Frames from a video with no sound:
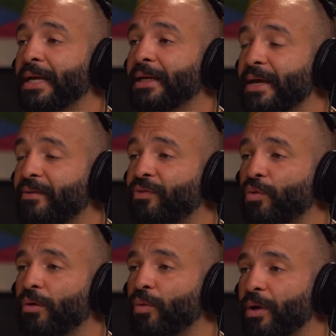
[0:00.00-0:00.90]
If
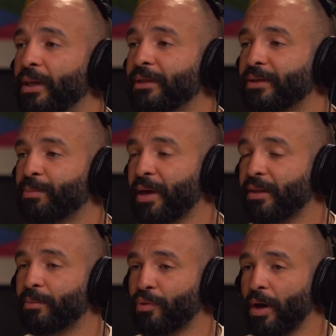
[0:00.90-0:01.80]
you are willing to pay
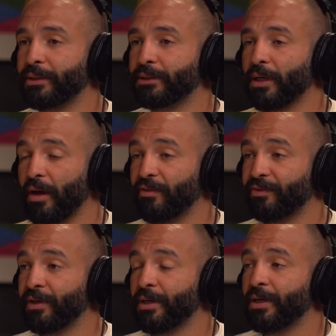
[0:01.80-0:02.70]
the price
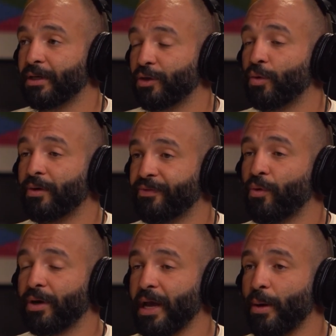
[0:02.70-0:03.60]
of your
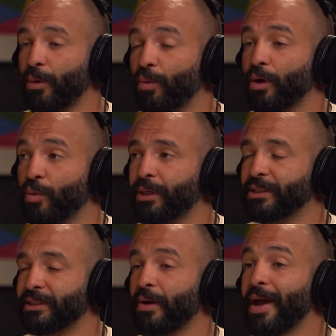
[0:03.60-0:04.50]
40-hour work week
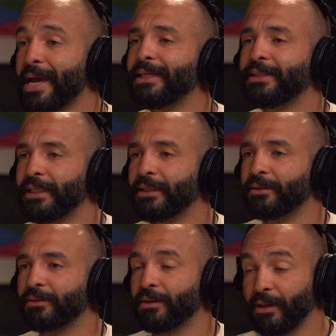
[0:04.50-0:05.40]
is now 80,
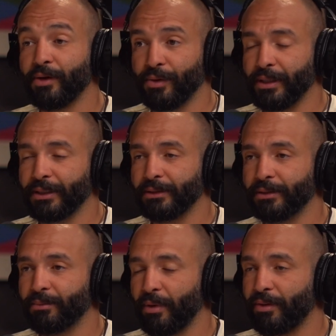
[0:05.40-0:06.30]
literally,
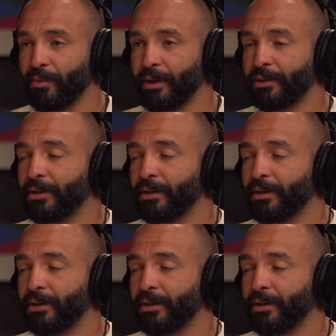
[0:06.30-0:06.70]
by the way.